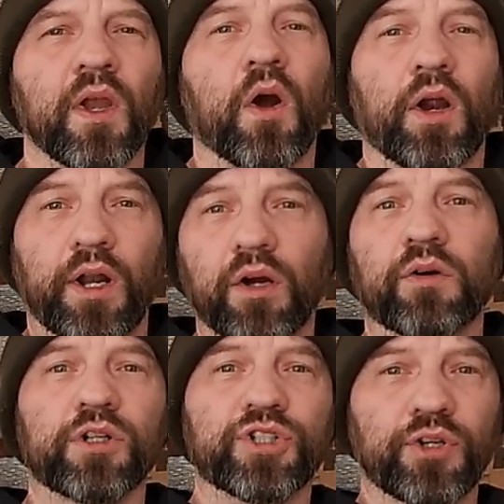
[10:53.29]
All right, I'm
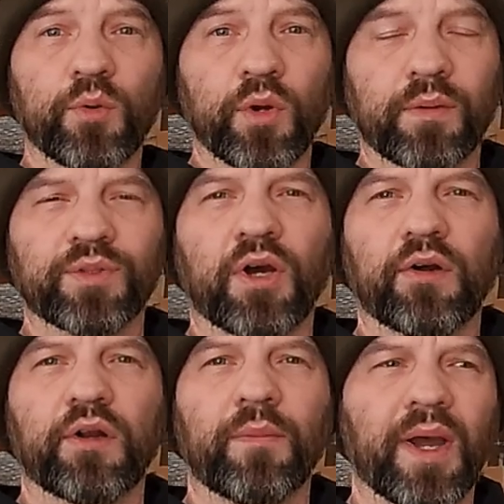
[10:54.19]
going to show you what I'm
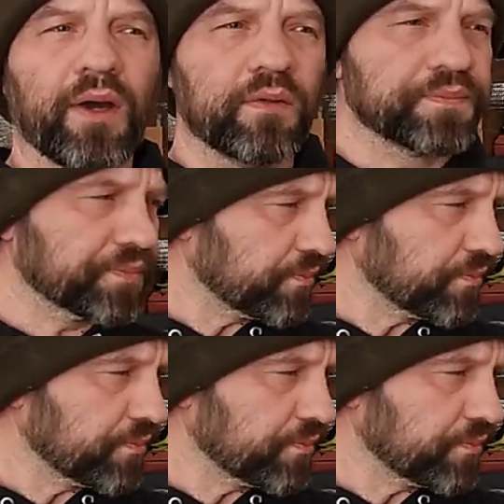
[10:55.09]
talking about.